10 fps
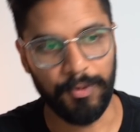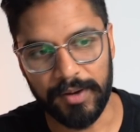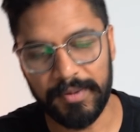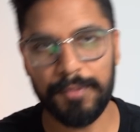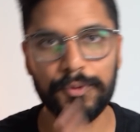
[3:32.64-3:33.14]

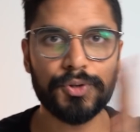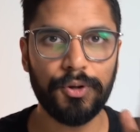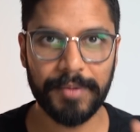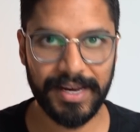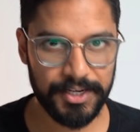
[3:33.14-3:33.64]
when people
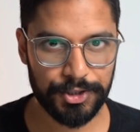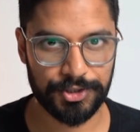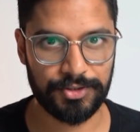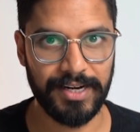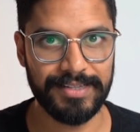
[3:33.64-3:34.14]
talk about
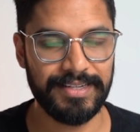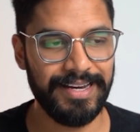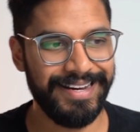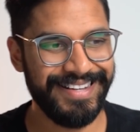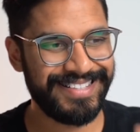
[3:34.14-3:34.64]
interest rates,
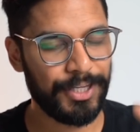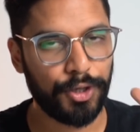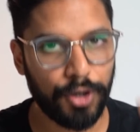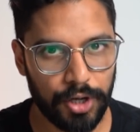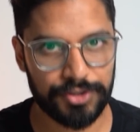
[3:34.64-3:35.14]
it's the
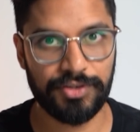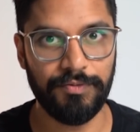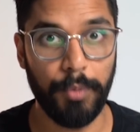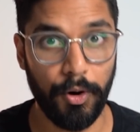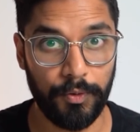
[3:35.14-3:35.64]
cost
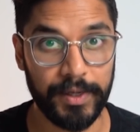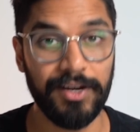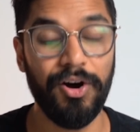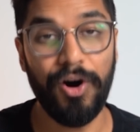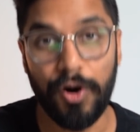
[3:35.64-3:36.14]
of
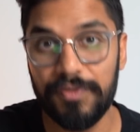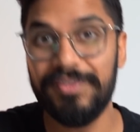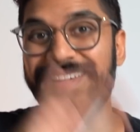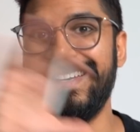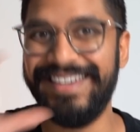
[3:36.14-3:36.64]
borrowing on
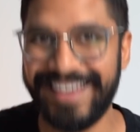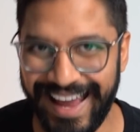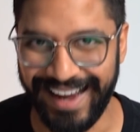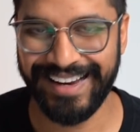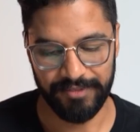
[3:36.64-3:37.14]
the debt.